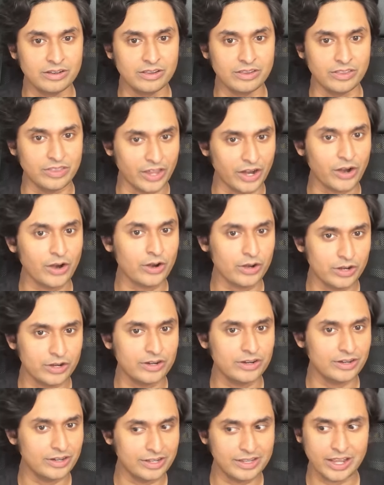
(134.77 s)
there are,
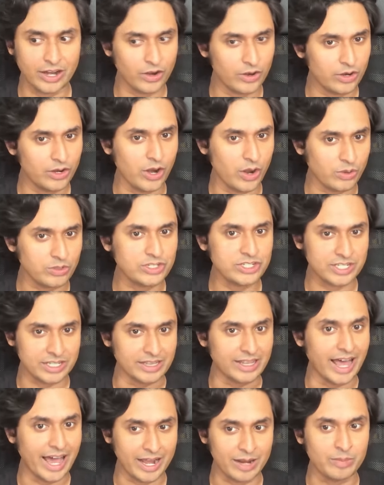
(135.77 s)
there are notes
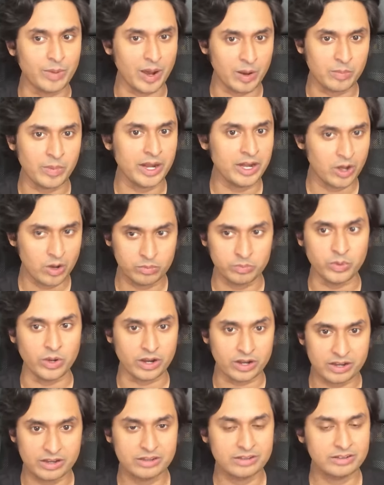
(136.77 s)
in that about my
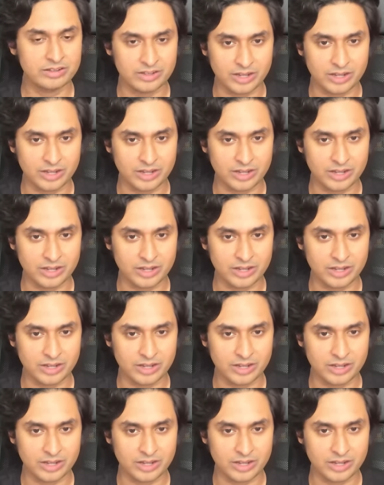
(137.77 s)
notebook,